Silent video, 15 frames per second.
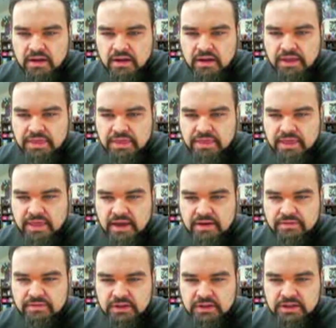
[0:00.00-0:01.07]
think I
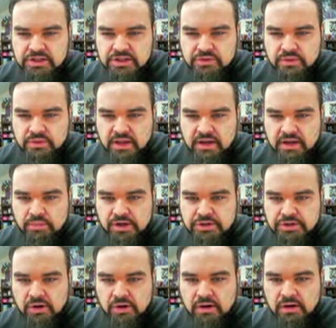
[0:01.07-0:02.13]
filled in just with like a brush
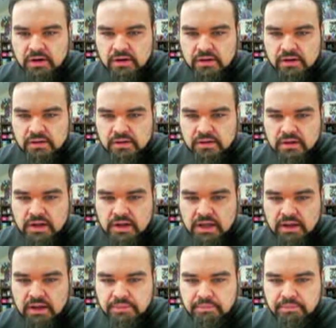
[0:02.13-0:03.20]
marker,
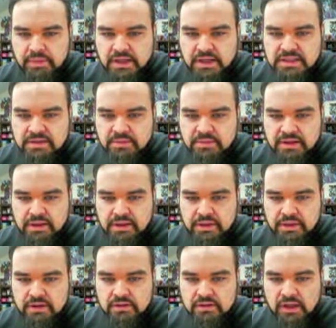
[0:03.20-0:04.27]
but some of the
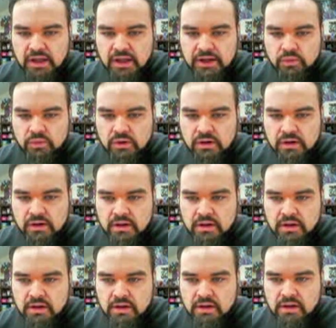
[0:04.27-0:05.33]
thinner line work,
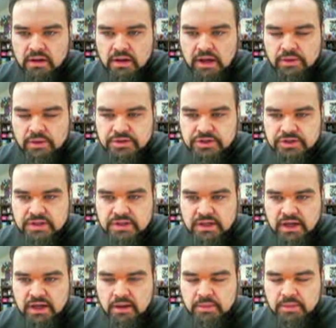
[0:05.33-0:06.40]
I was using a
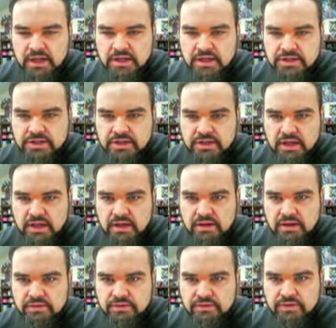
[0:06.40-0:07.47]
combination
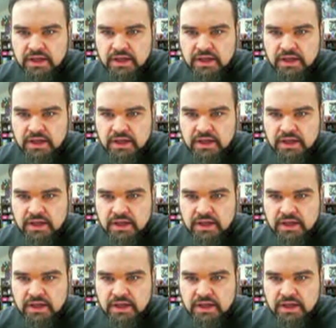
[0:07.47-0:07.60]
of